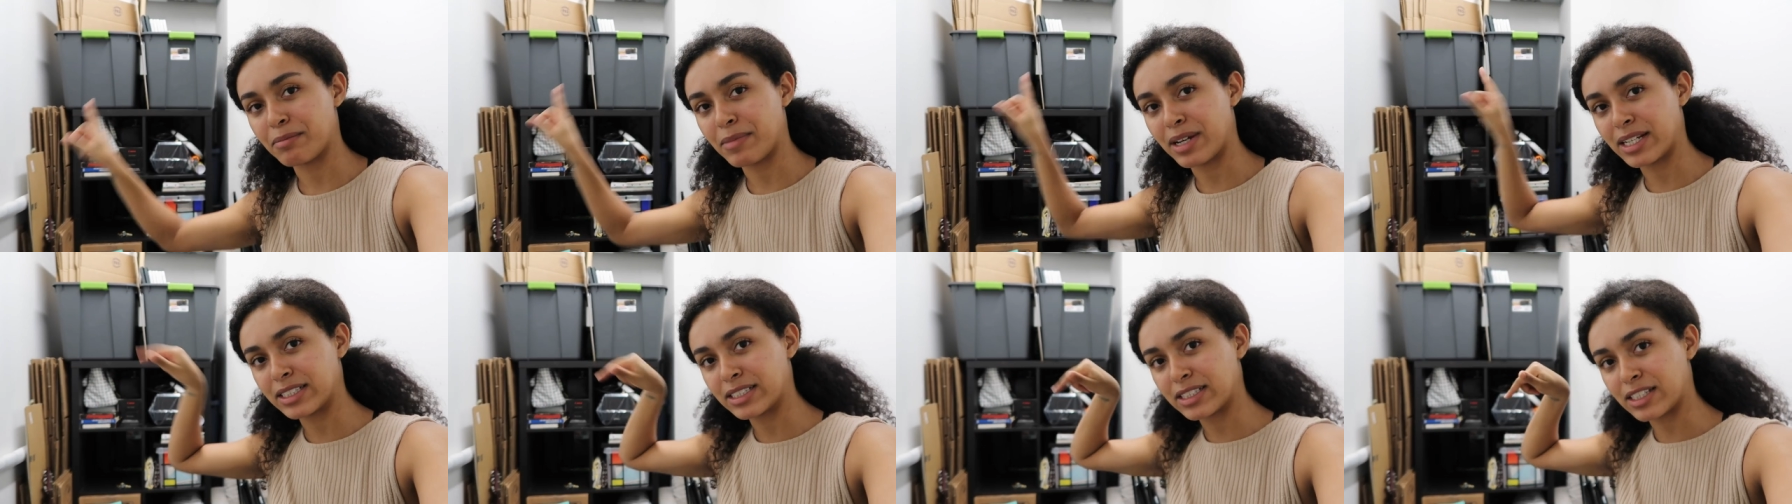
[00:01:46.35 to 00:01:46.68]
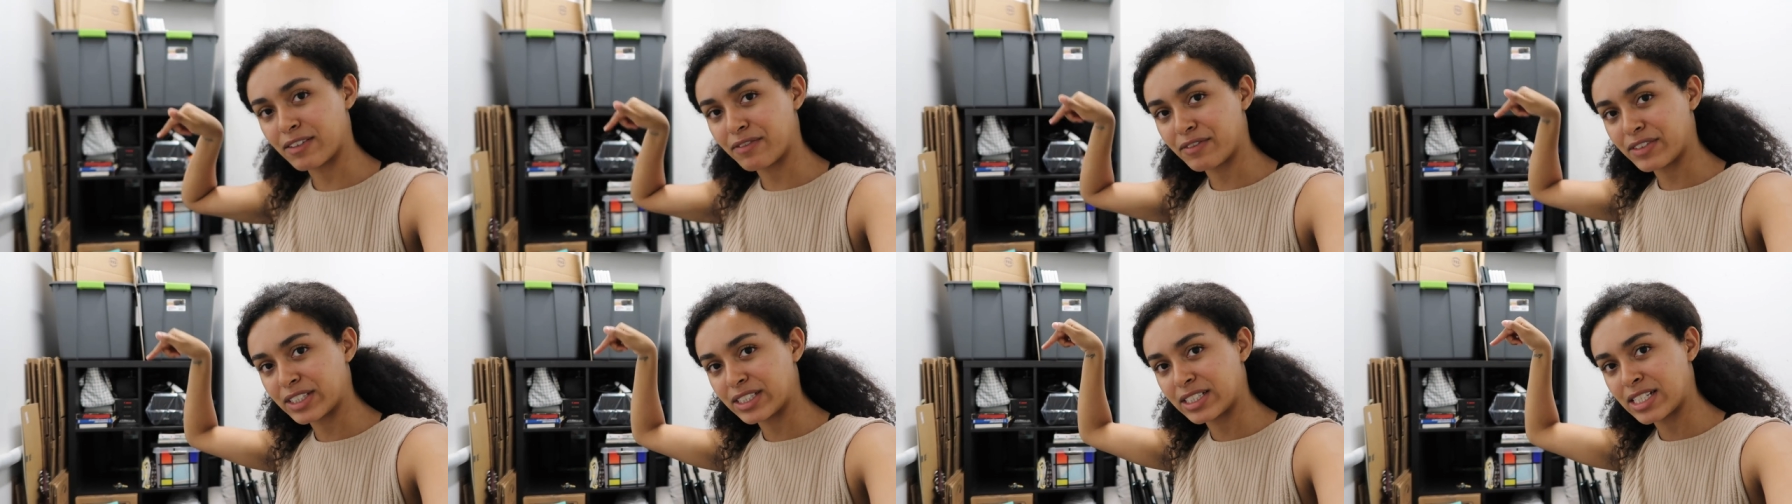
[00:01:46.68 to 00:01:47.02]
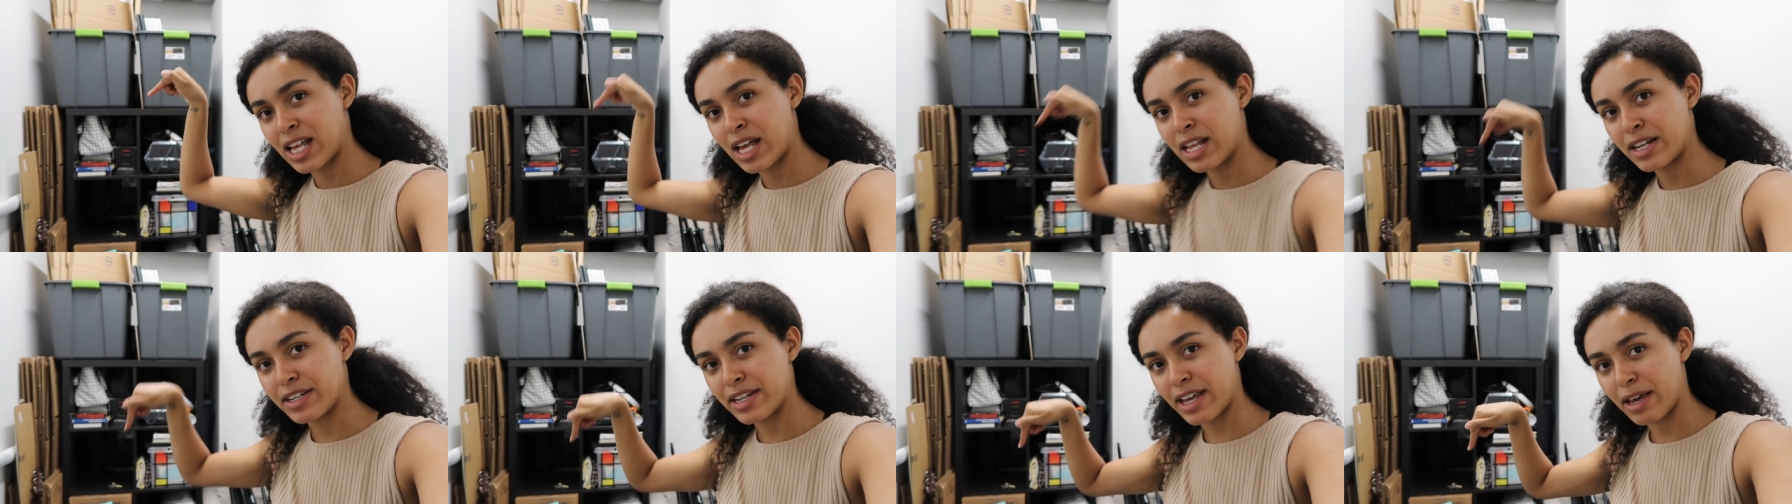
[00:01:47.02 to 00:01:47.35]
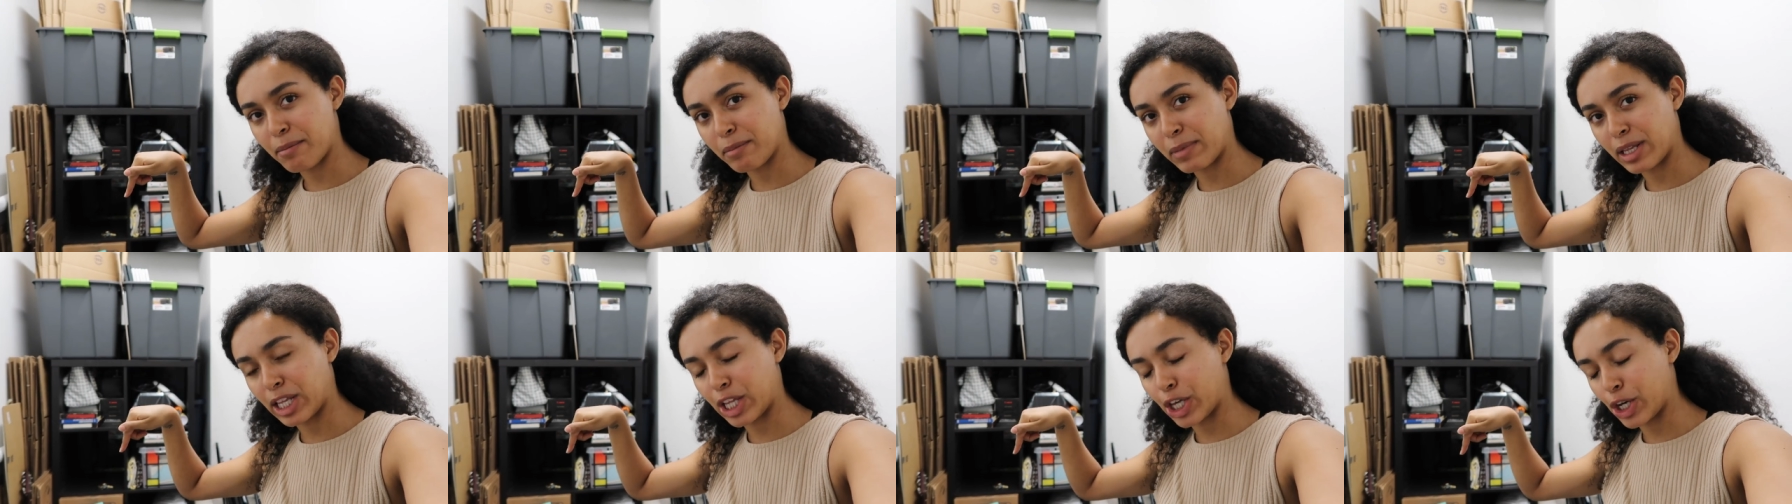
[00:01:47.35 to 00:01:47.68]
My stuff is
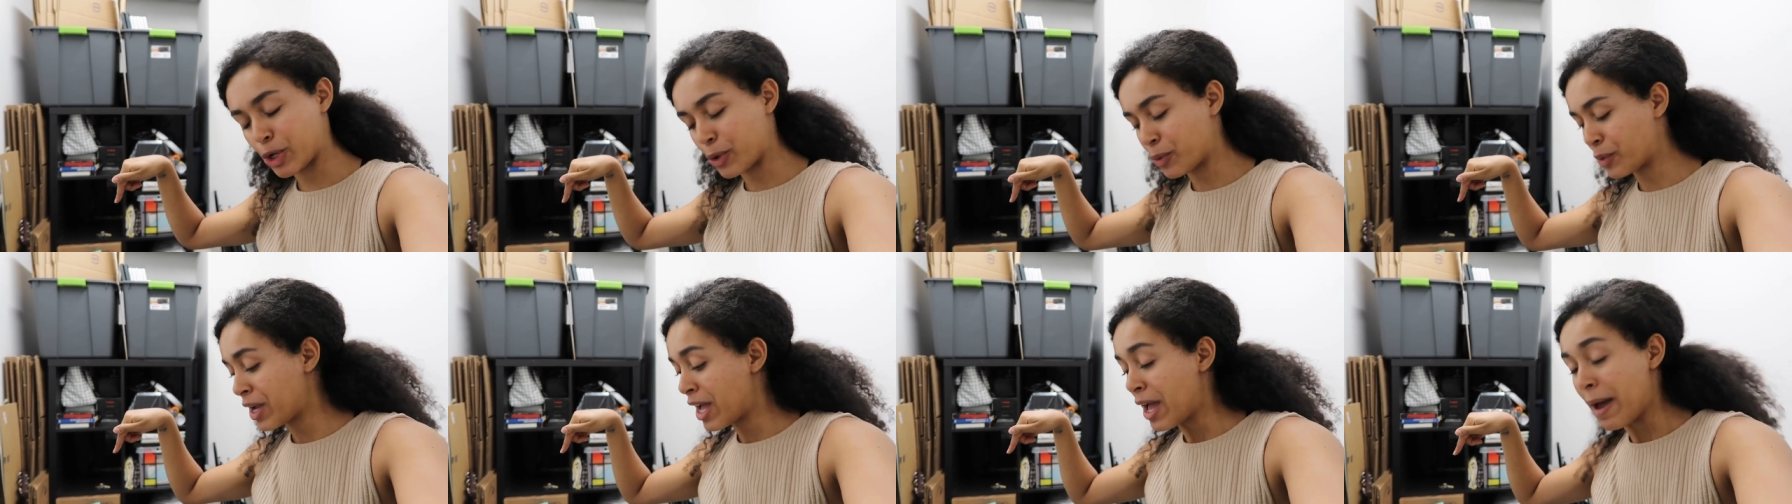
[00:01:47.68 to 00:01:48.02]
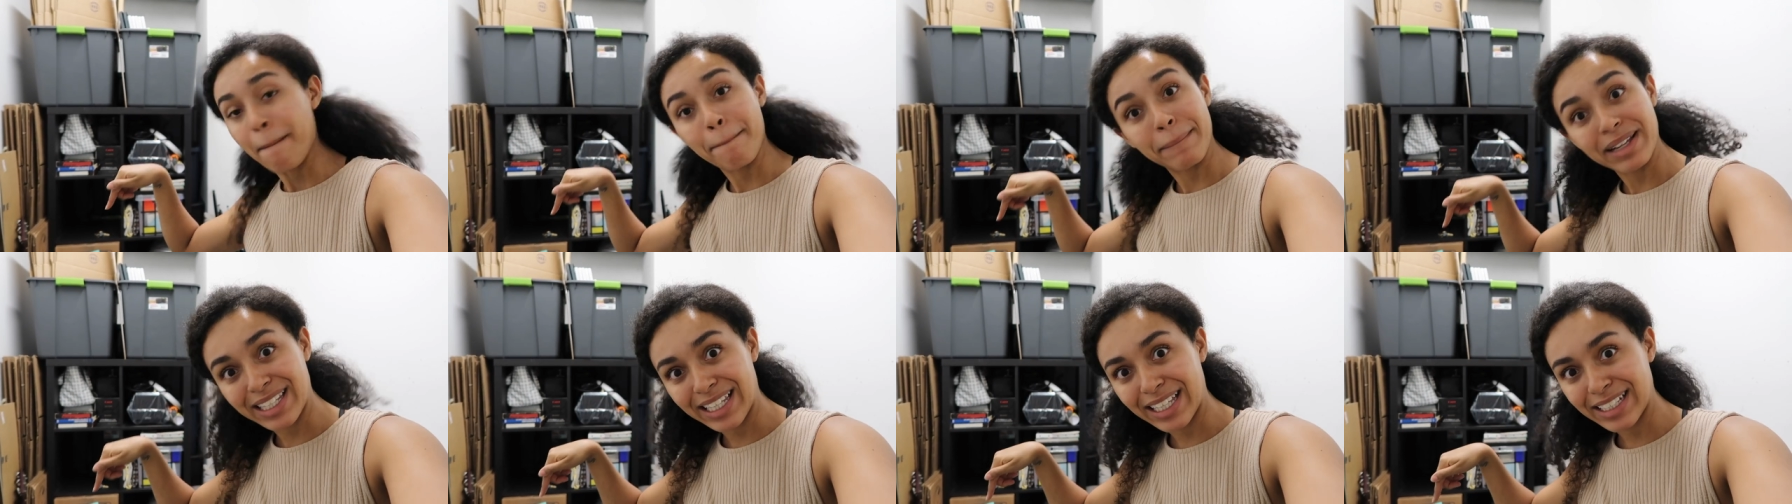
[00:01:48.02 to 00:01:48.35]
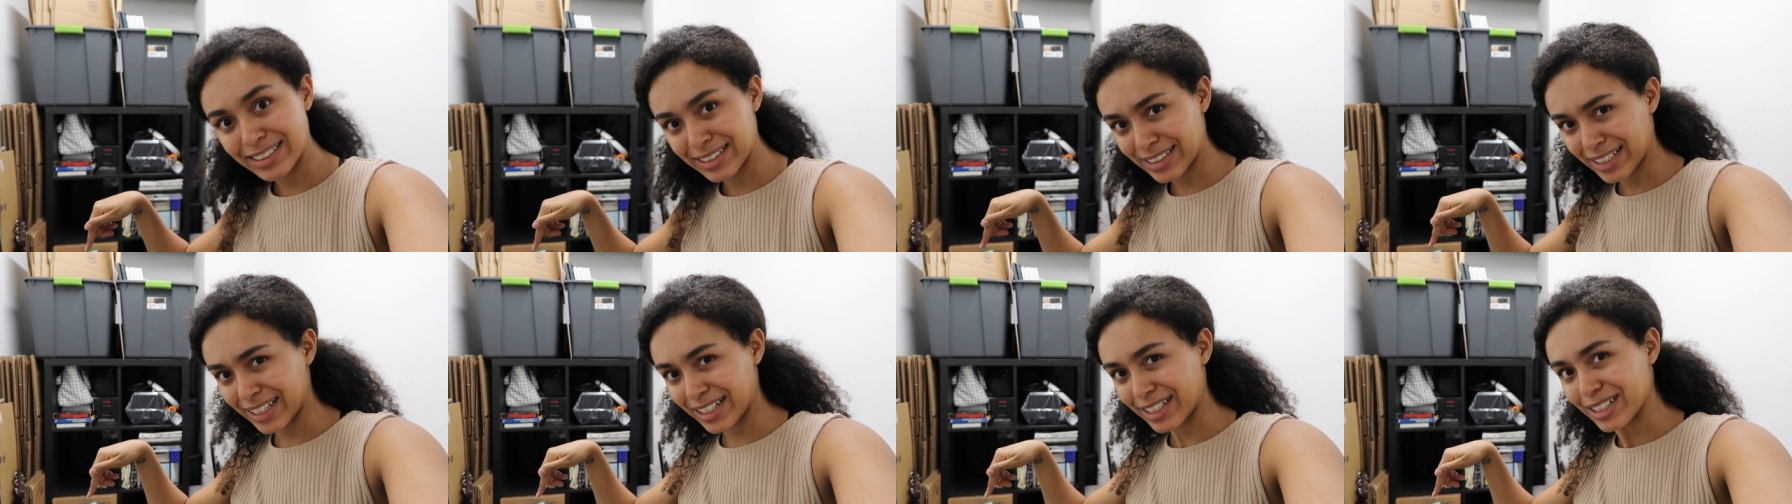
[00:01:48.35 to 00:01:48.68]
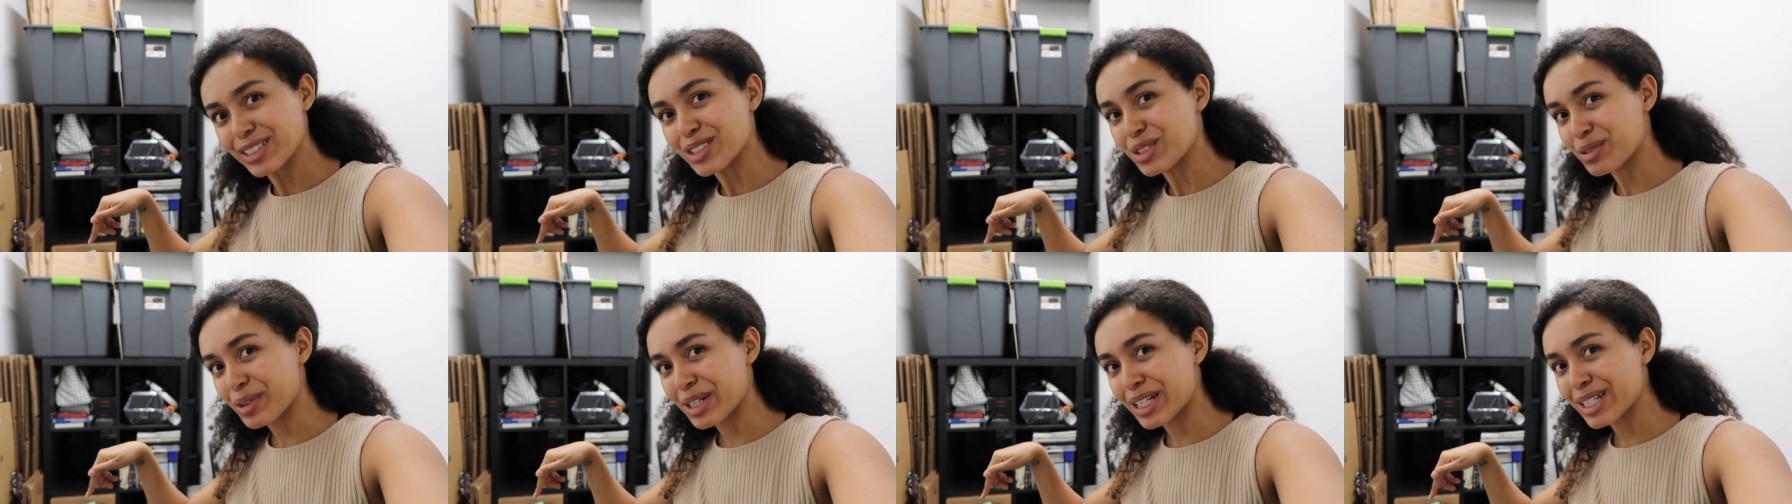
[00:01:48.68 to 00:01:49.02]
down below, but let's get
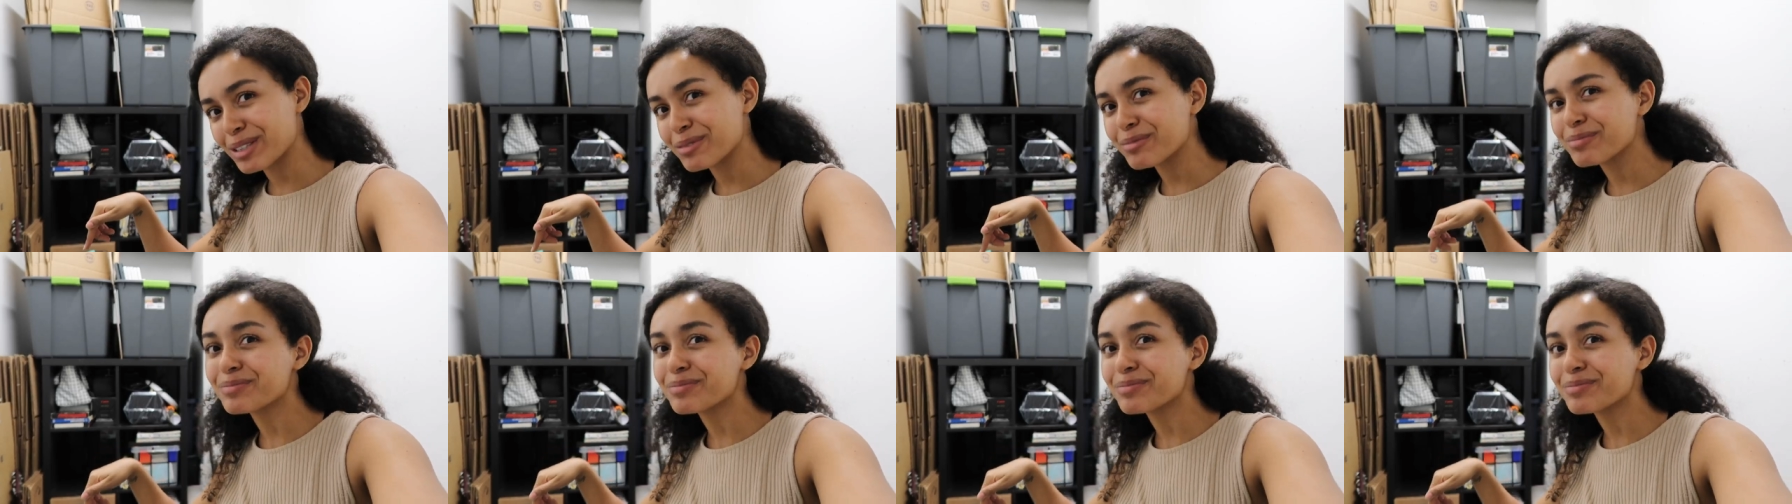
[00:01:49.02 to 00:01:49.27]
into it.